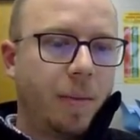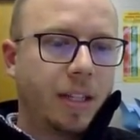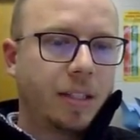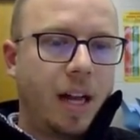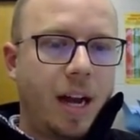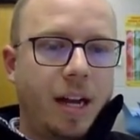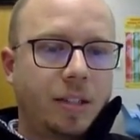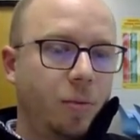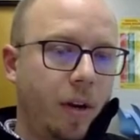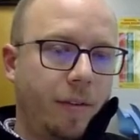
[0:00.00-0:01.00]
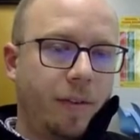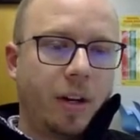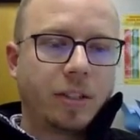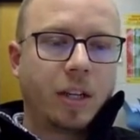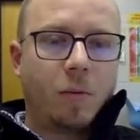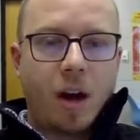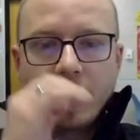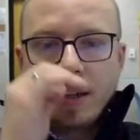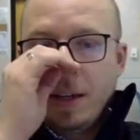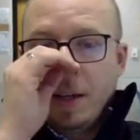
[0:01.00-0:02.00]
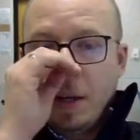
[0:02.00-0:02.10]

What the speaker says: my slides, and whatever else I wanted.